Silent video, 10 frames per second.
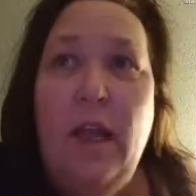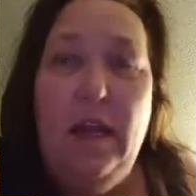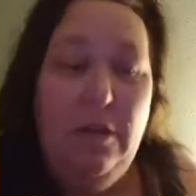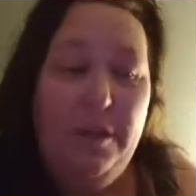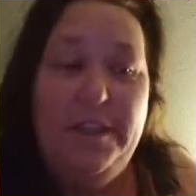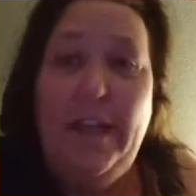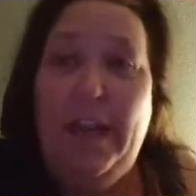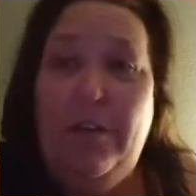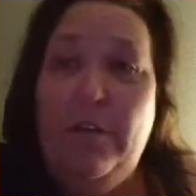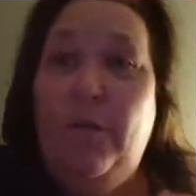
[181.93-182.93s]
had a little
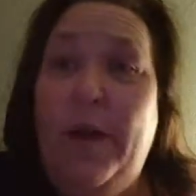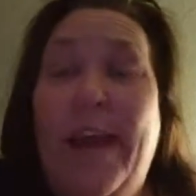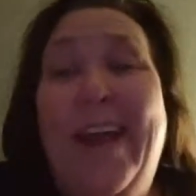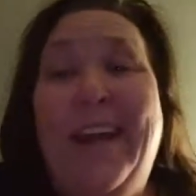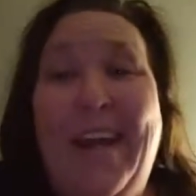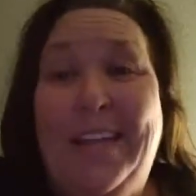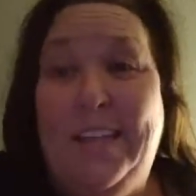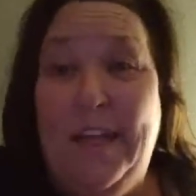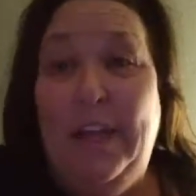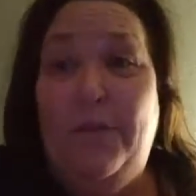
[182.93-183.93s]
container of what I had
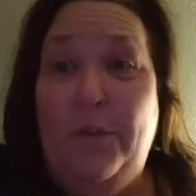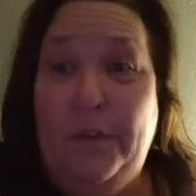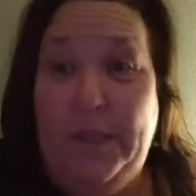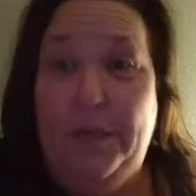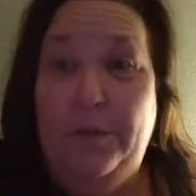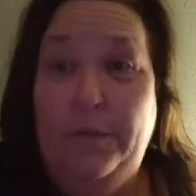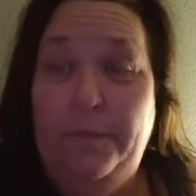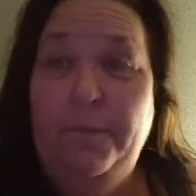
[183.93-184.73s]
last night for dinner.